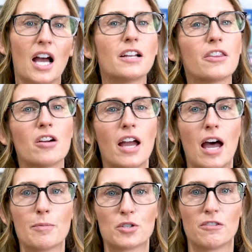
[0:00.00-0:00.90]
Another
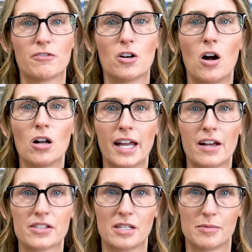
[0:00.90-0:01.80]
option for all
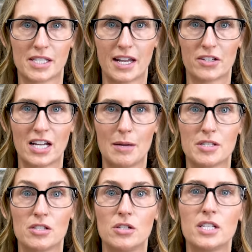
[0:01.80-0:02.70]
calcium scale
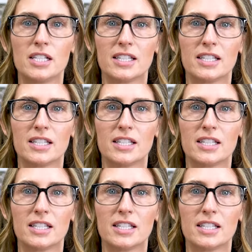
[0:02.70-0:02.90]
types is using